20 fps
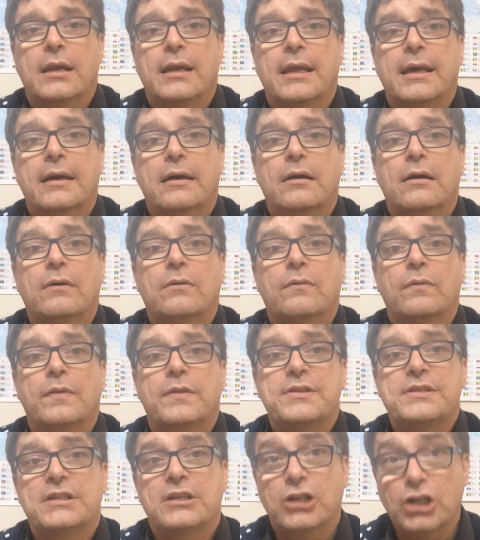Now,
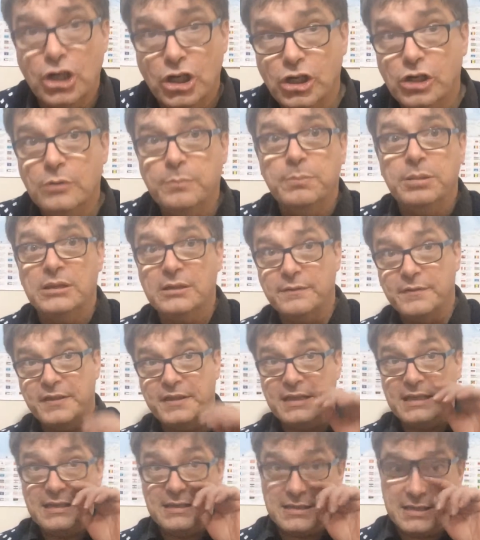there's a couple of
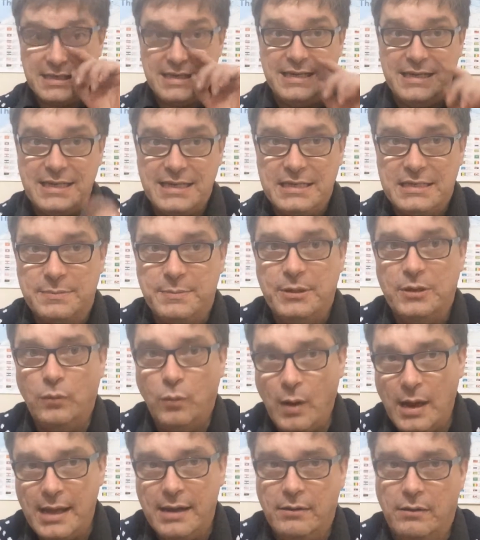things that you need to be
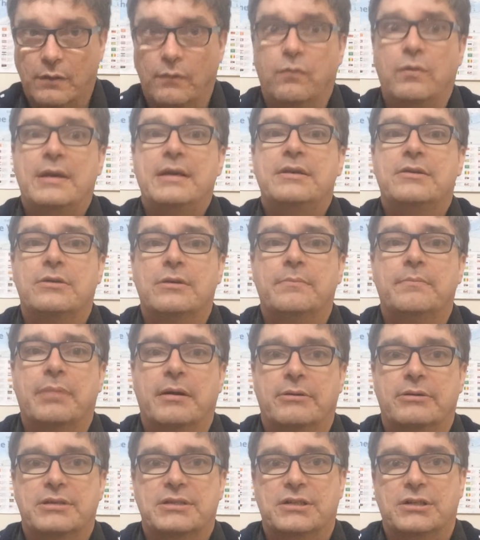aware of when doing
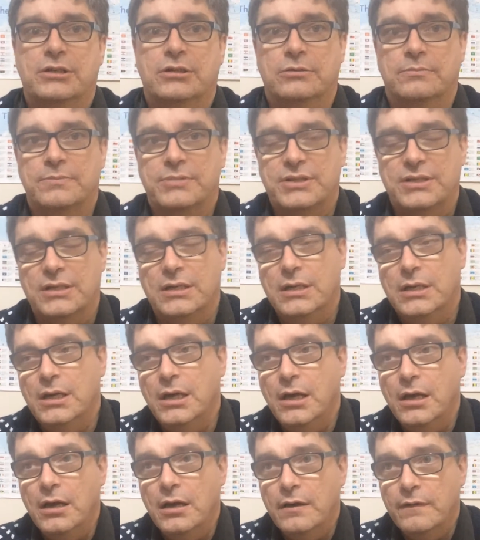Periscopes.
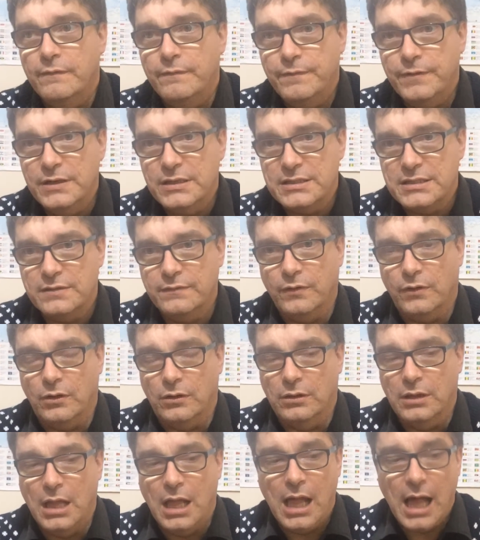First of
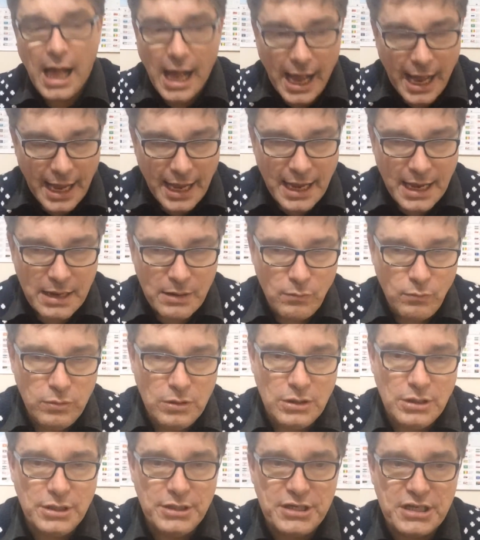all, I
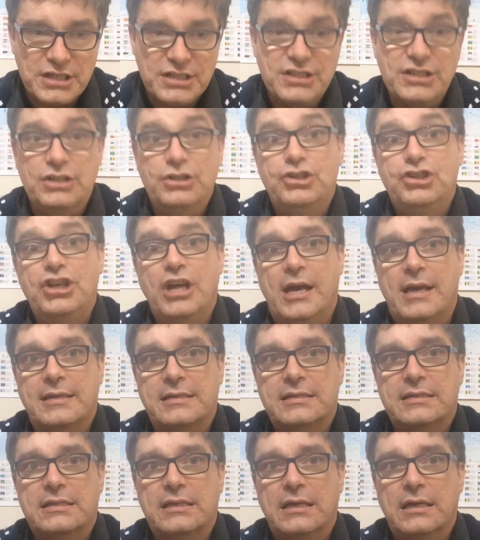would
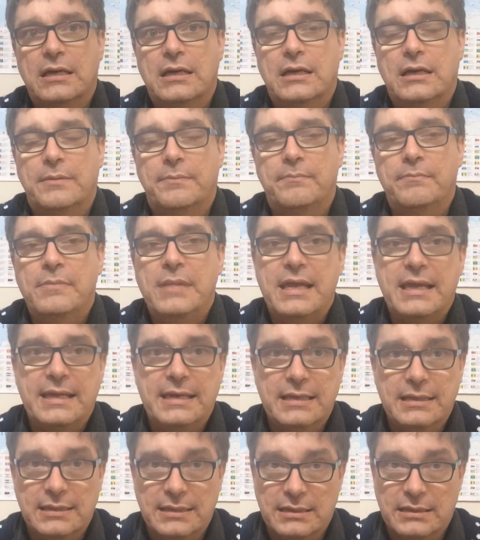suggest
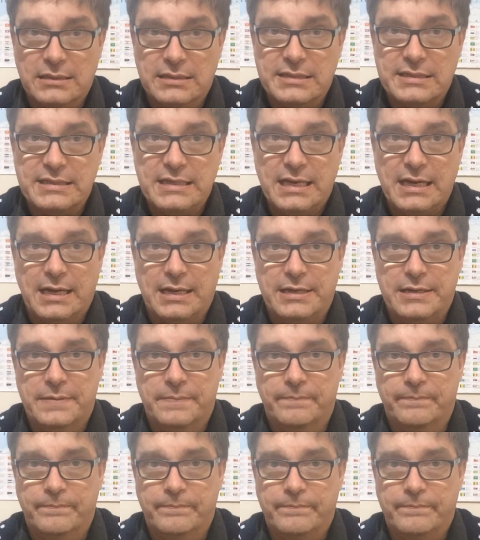making a little sign